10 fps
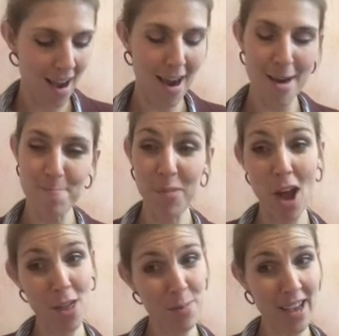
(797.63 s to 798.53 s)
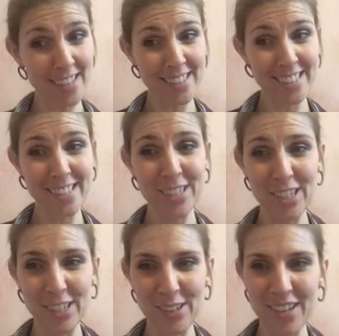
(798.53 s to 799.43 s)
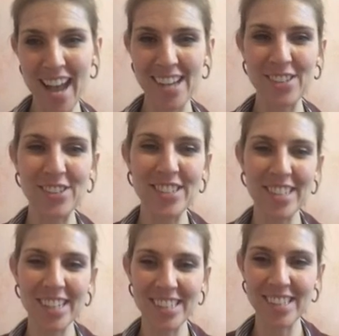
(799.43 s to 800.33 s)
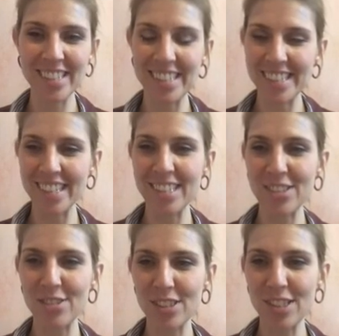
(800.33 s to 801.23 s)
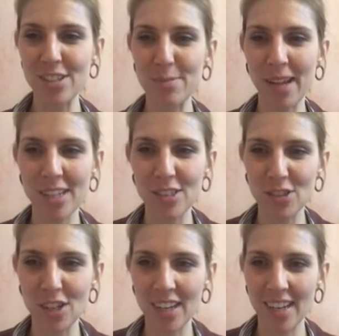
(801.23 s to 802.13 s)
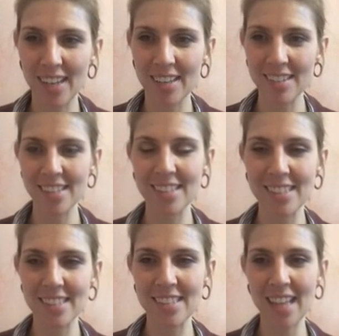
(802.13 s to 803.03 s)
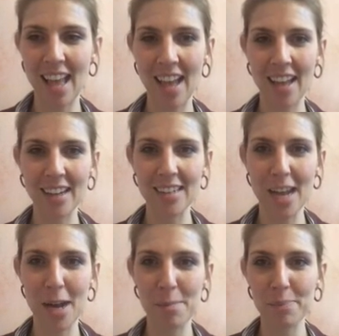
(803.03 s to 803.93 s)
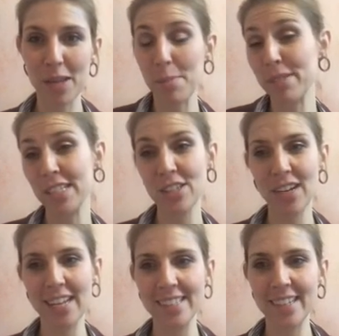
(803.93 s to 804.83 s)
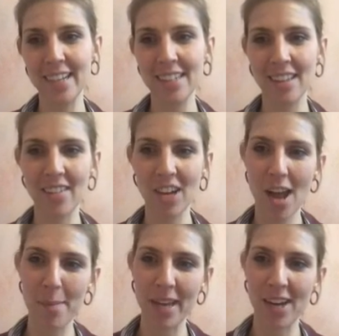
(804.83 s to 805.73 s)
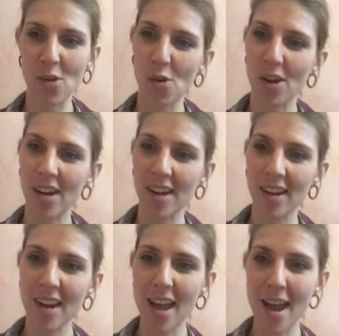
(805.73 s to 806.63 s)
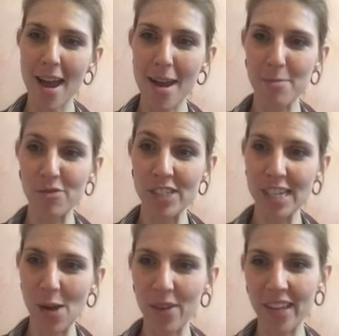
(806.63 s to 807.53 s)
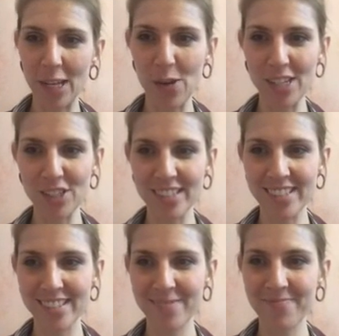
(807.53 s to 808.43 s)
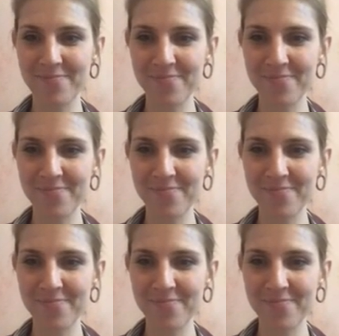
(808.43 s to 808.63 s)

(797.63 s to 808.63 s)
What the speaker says: All the best to you as you start to look at this through those Montessori lenses, and please don't hesitate to leave a comment or reach out with any questions.